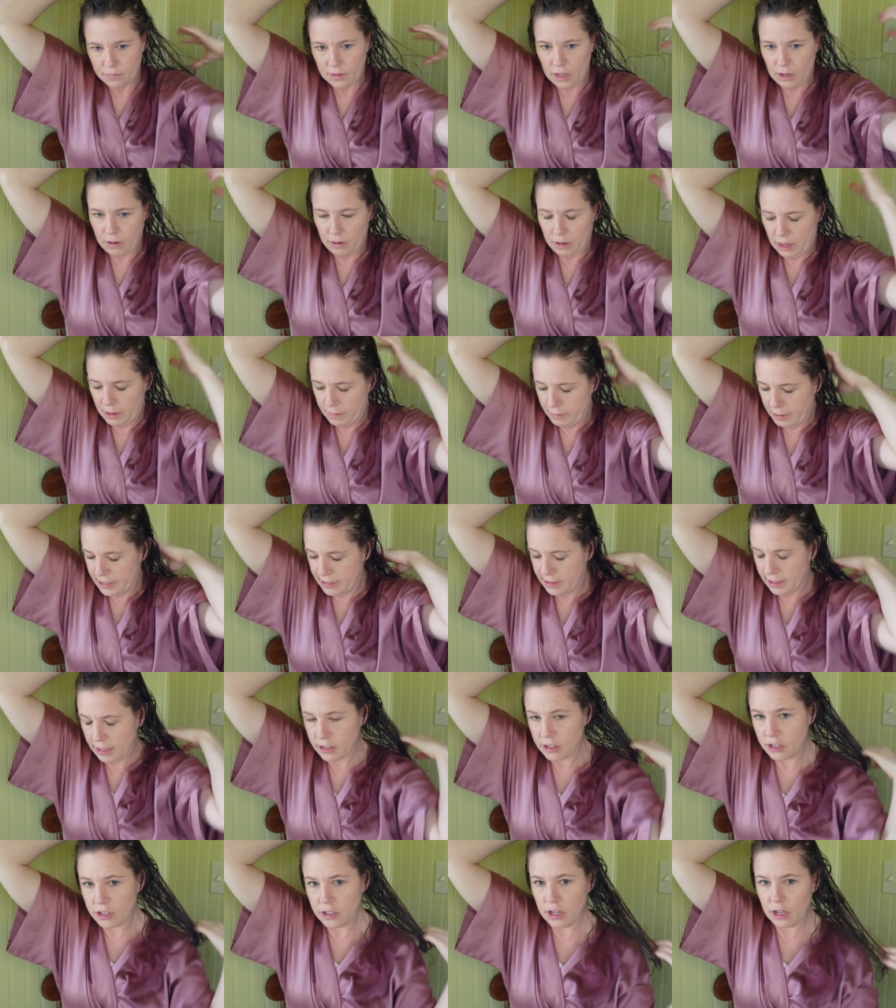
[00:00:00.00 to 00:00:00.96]
Okay, my
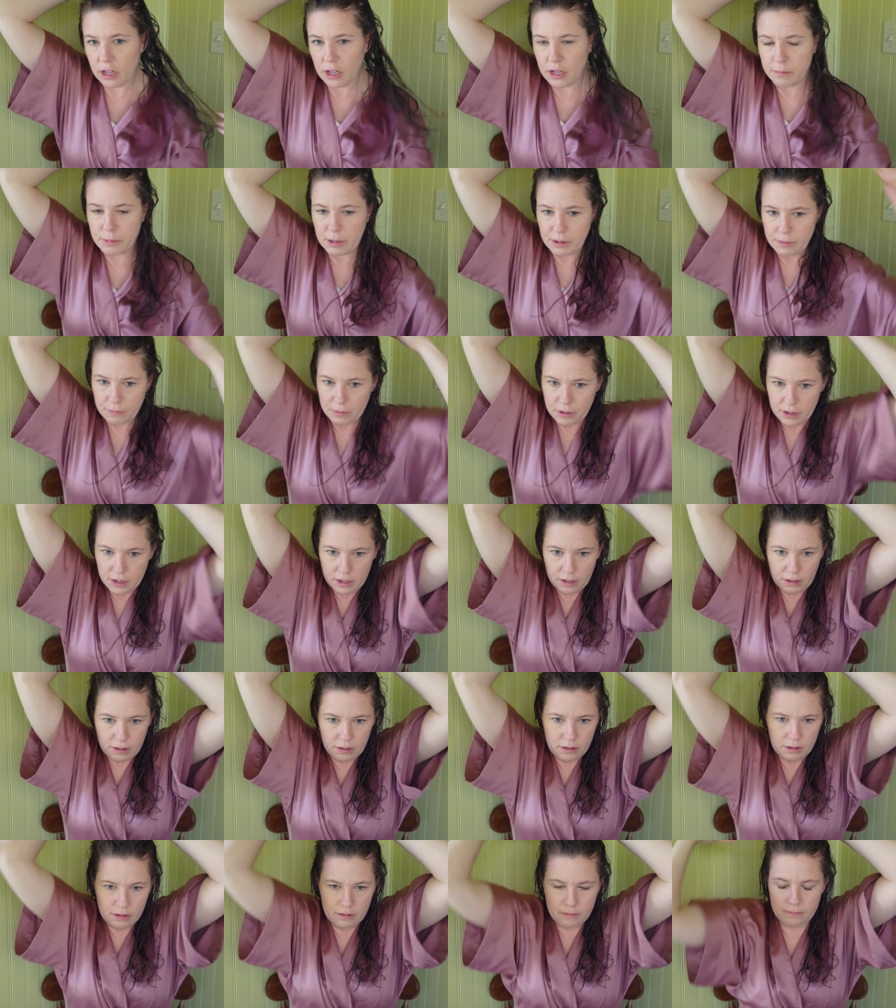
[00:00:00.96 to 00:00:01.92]
sections are going to be
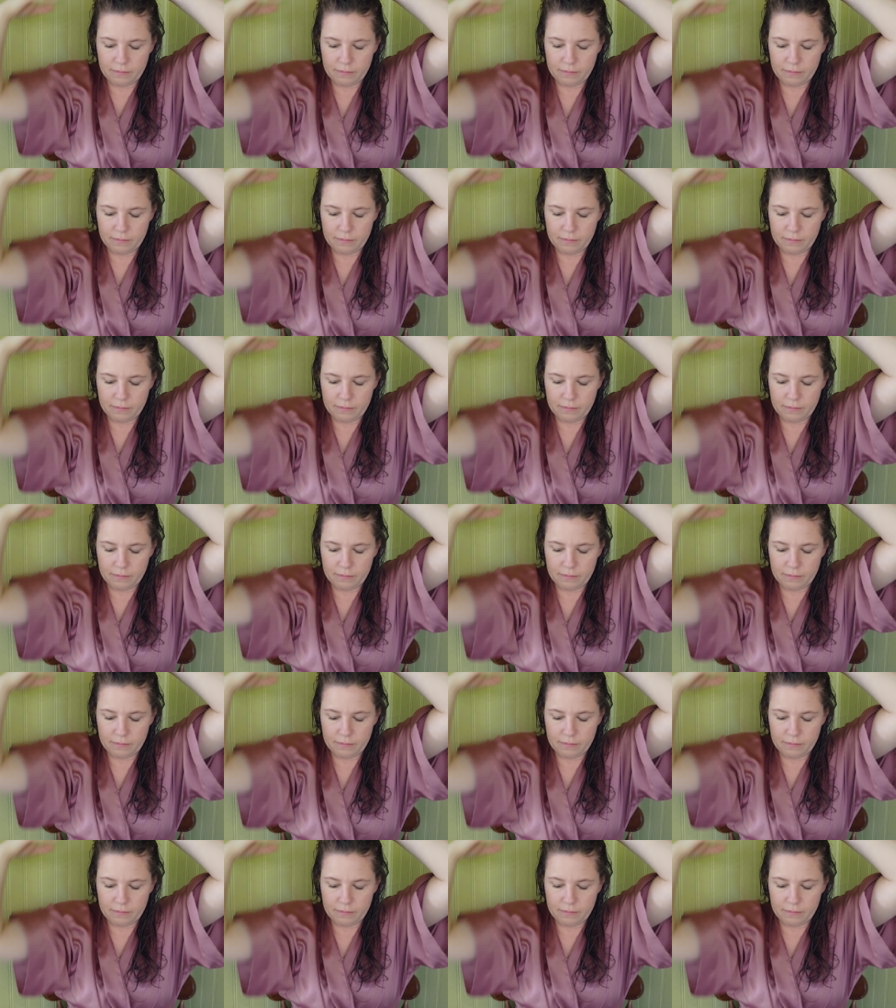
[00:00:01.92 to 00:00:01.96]
real,